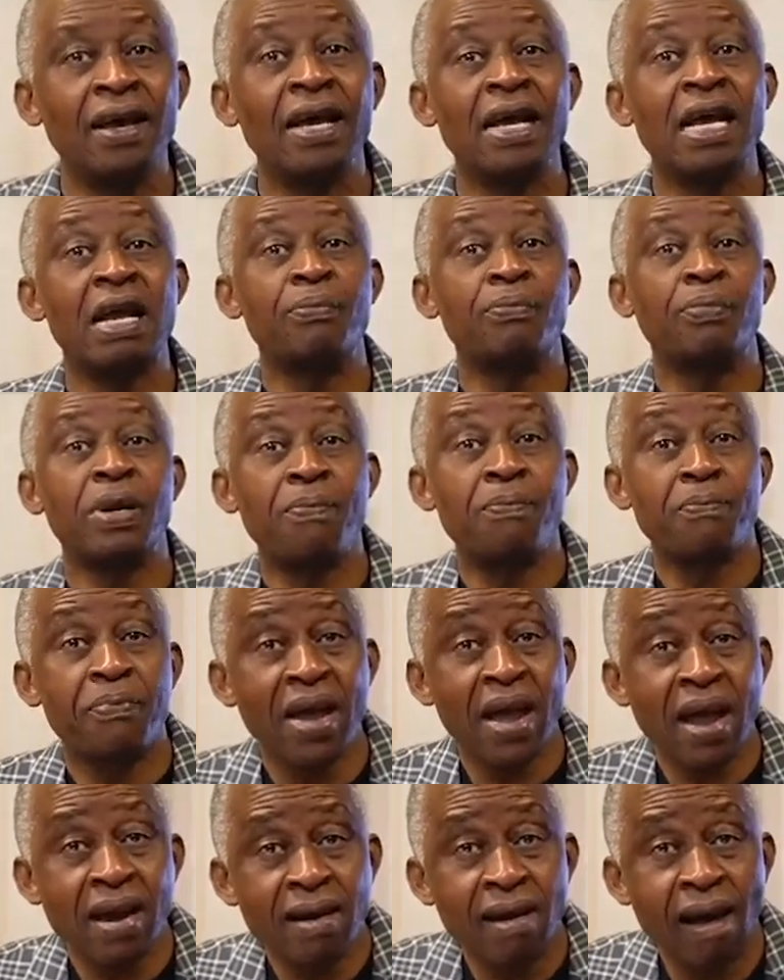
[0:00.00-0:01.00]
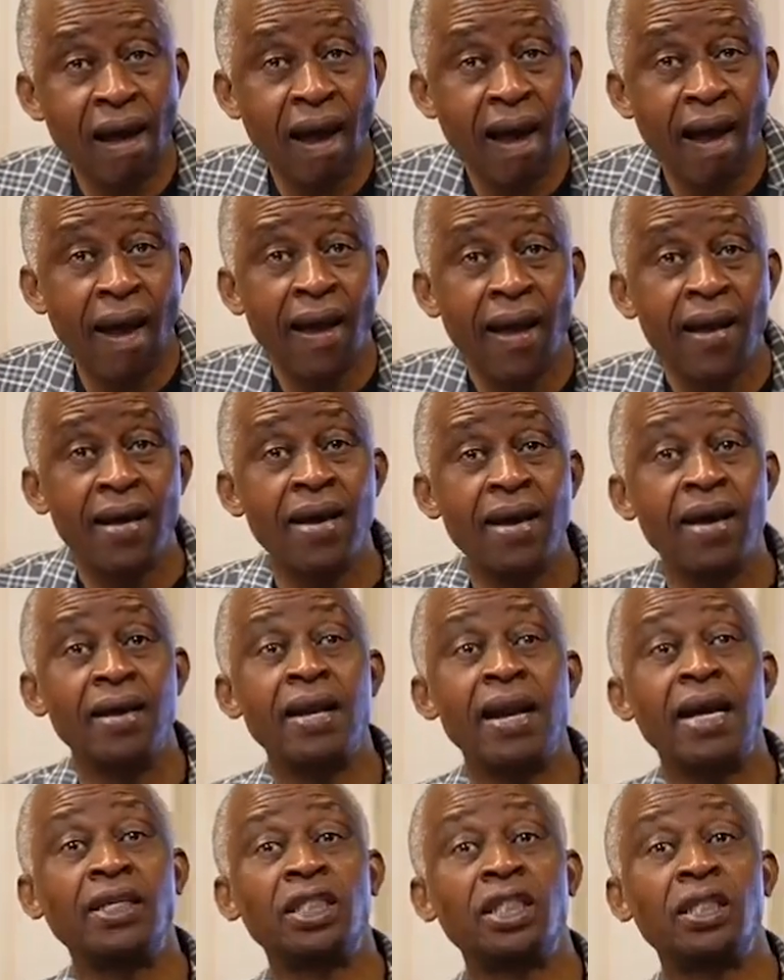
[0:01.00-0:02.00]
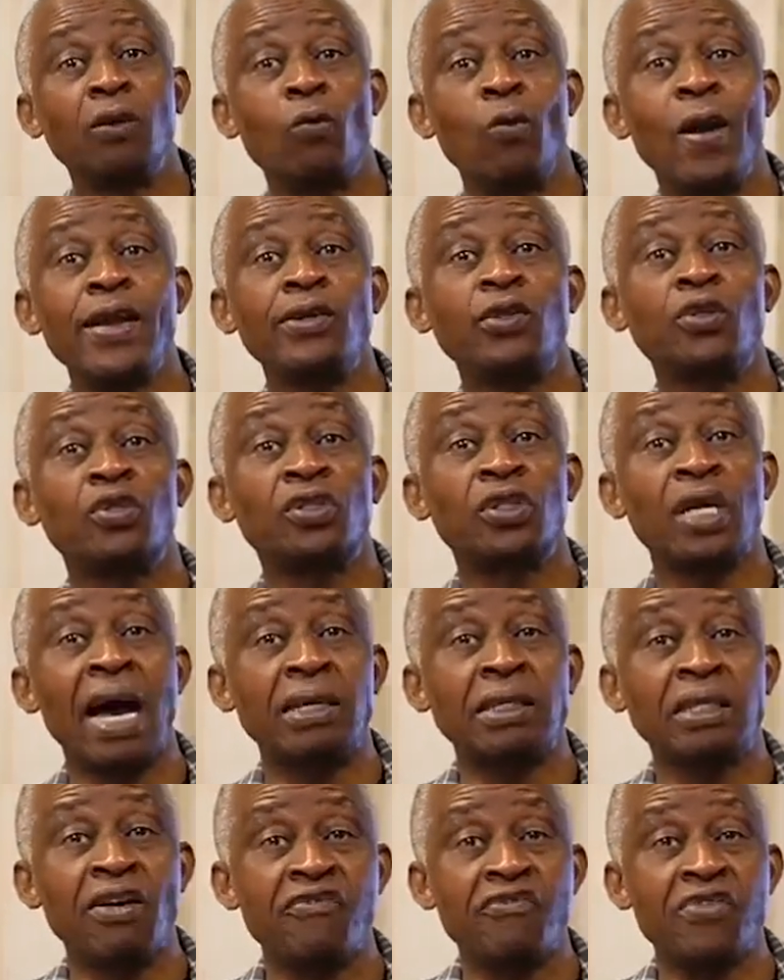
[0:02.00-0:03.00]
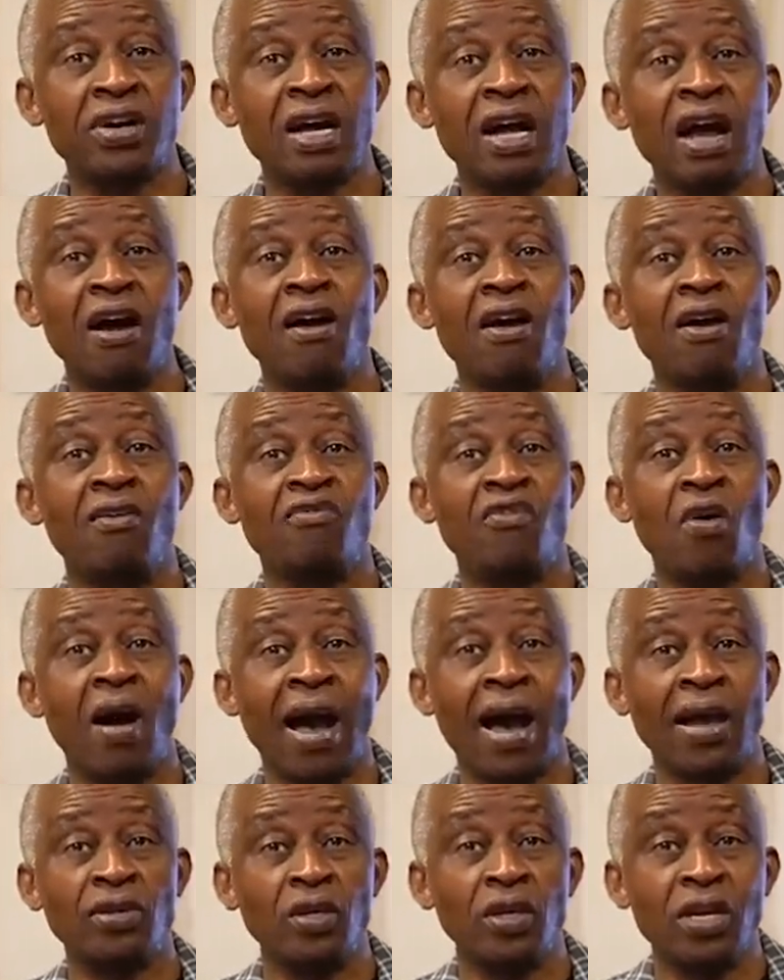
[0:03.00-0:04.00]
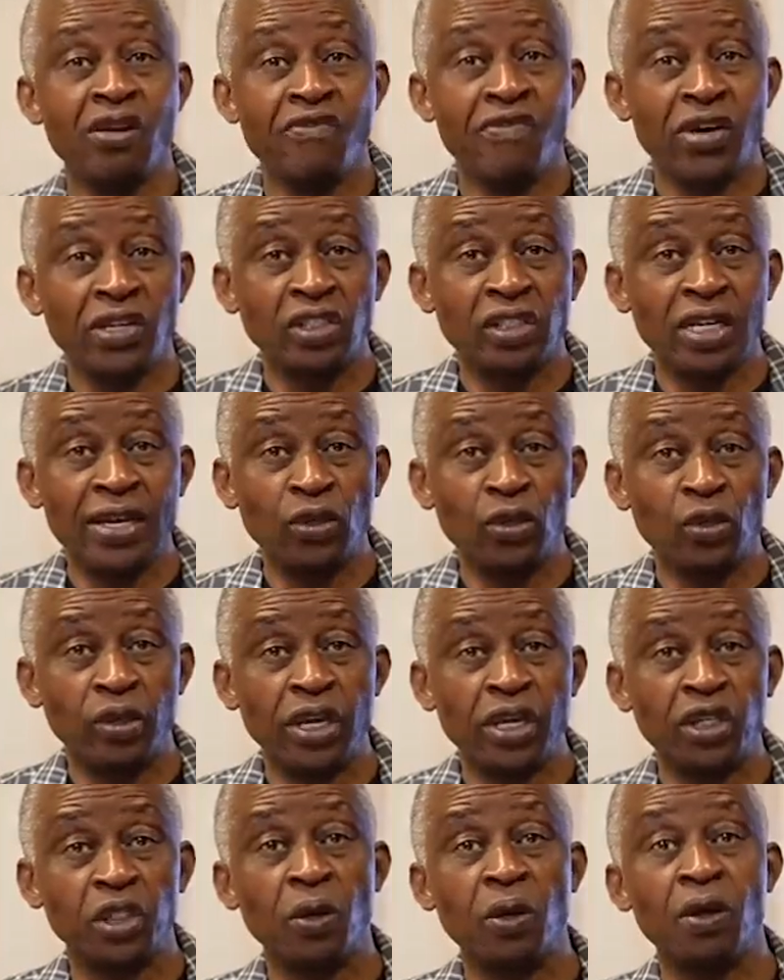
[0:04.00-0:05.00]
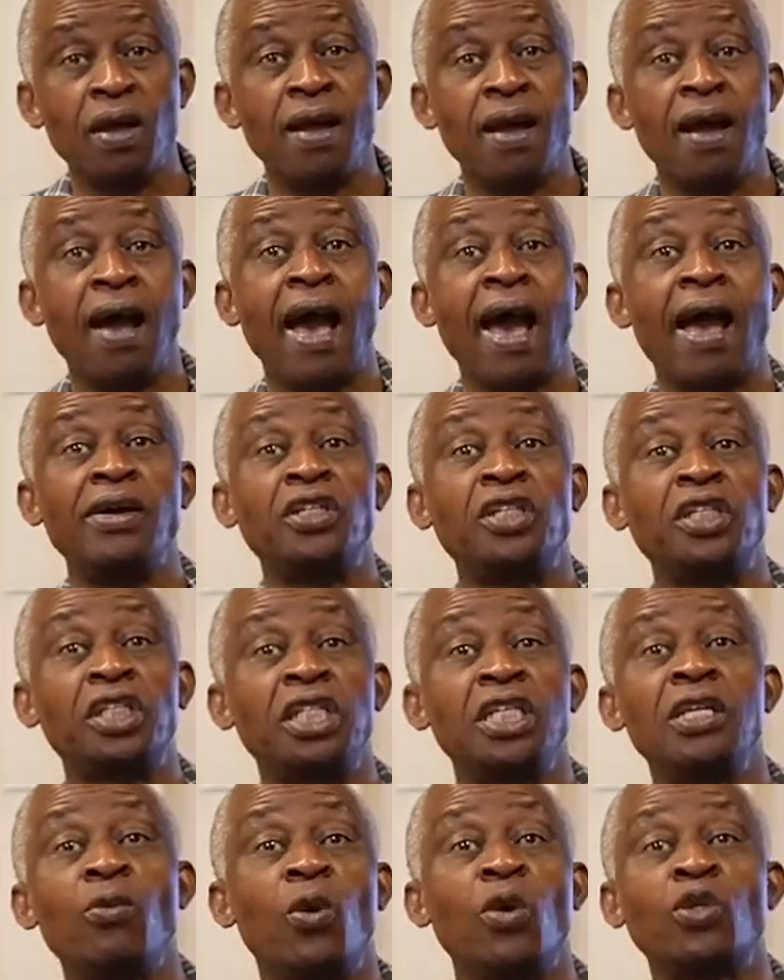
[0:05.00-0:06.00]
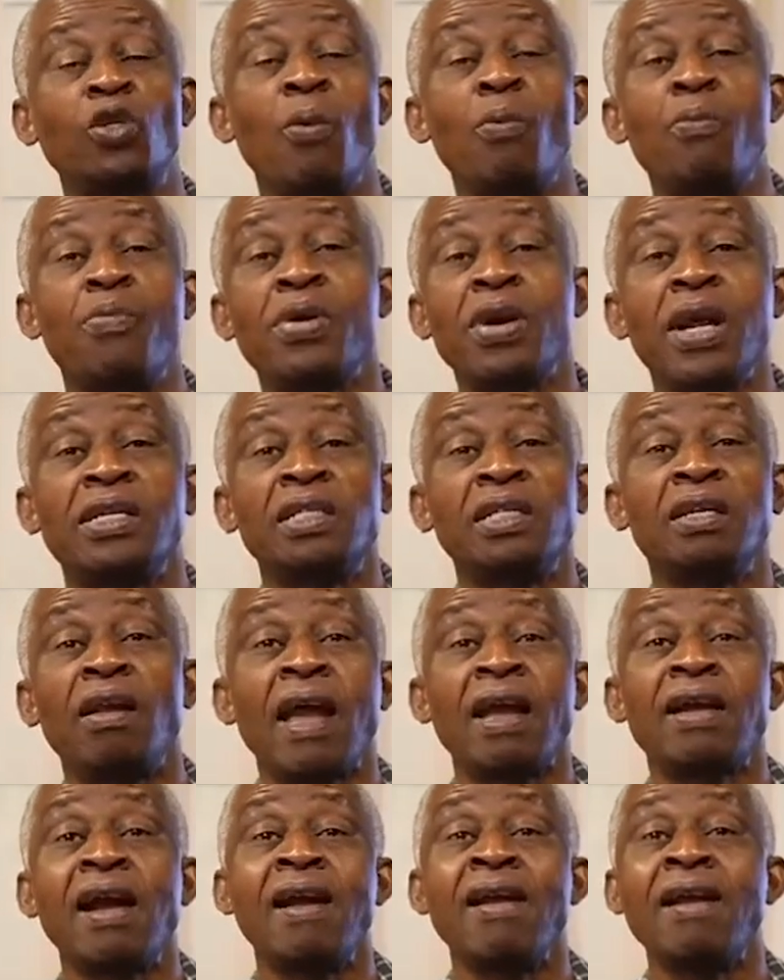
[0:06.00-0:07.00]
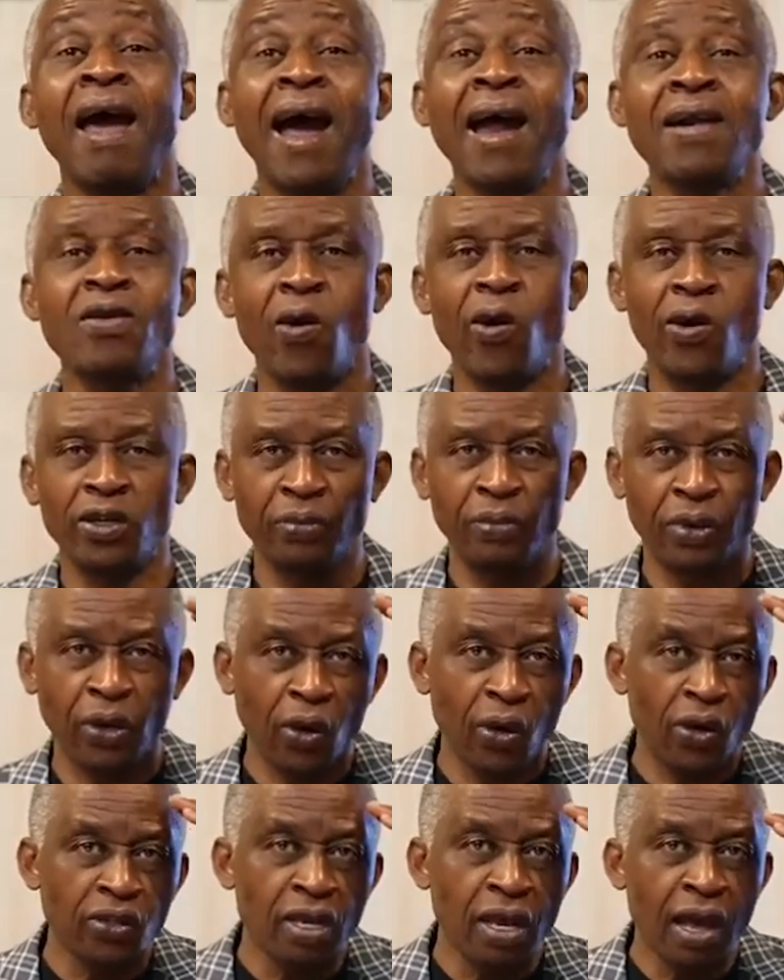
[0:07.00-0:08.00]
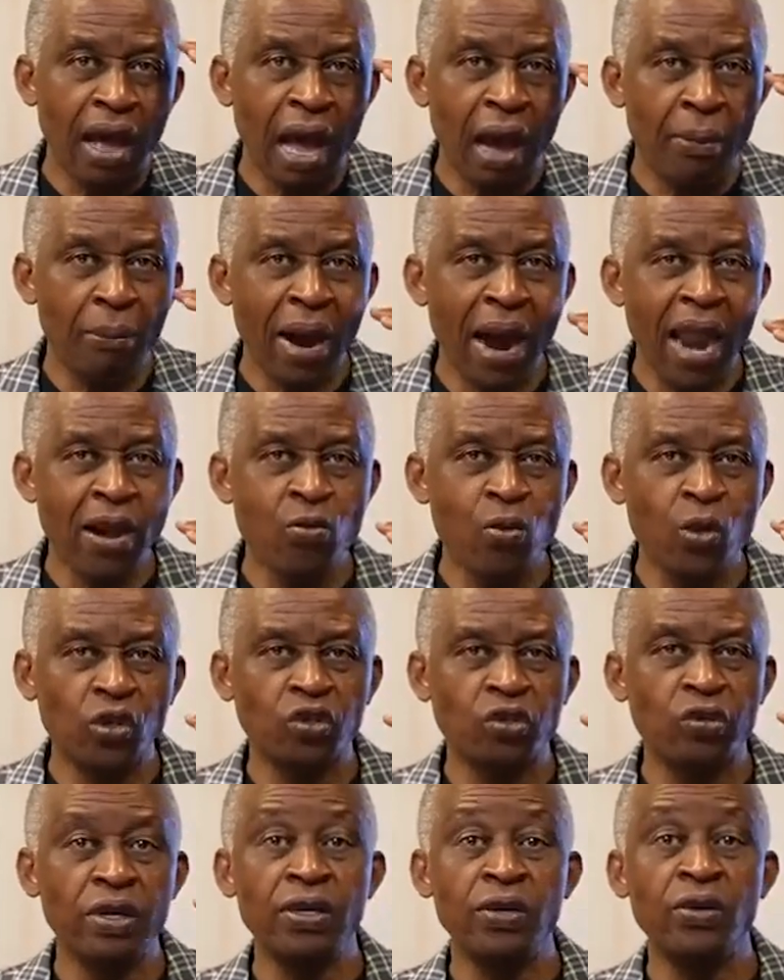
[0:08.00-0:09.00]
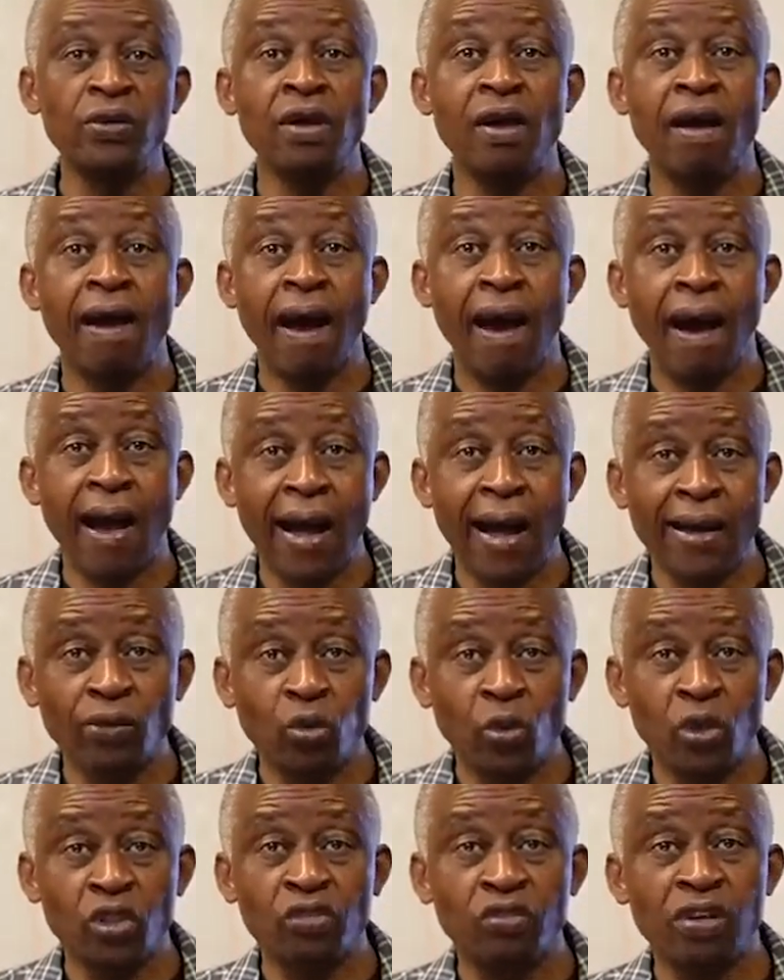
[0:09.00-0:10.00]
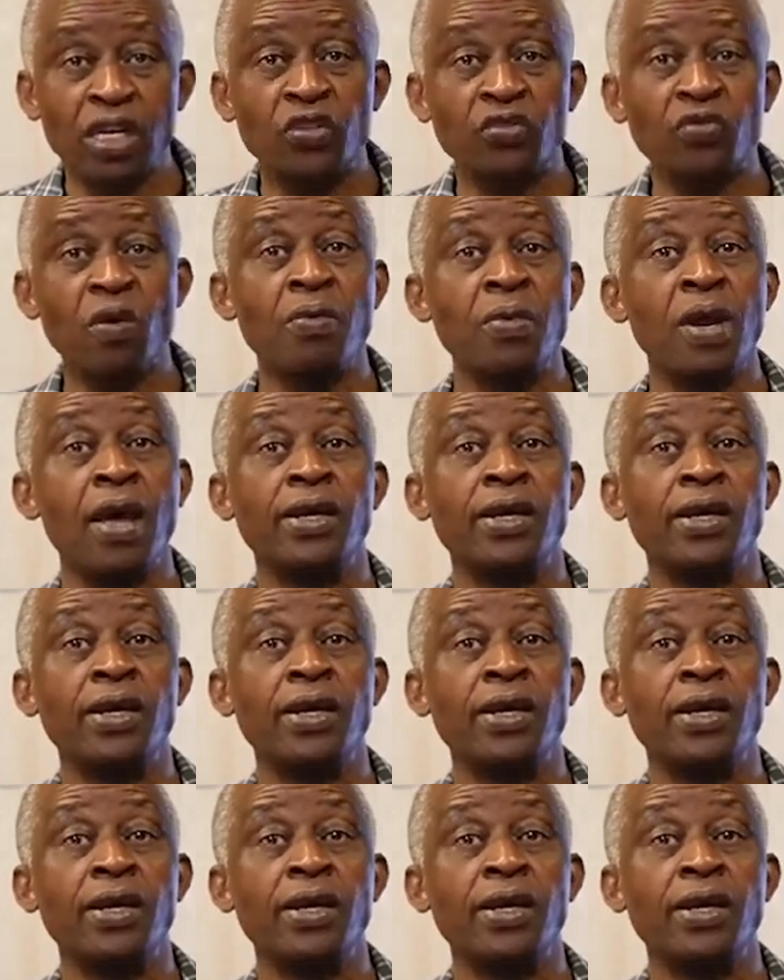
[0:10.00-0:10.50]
It prepared her that she went to South Africa for her university education, and she was operating like an adult because her mind was renewed, her heart was transformed.